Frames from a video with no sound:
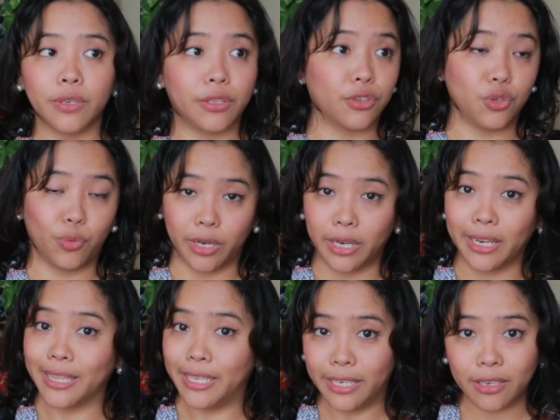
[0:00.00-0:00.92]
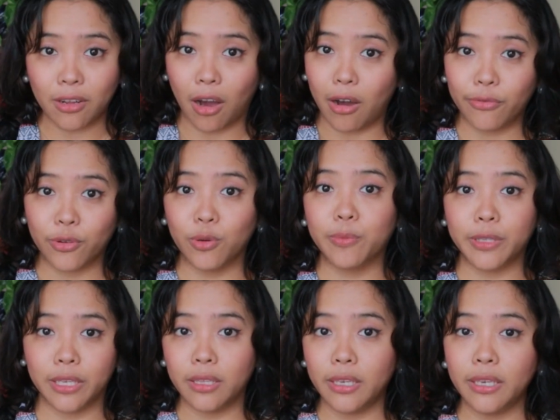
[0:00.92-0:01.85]
Either you want to delete it off
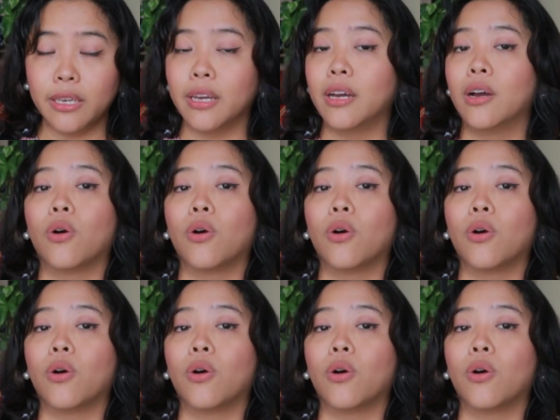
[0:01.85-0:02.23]
completely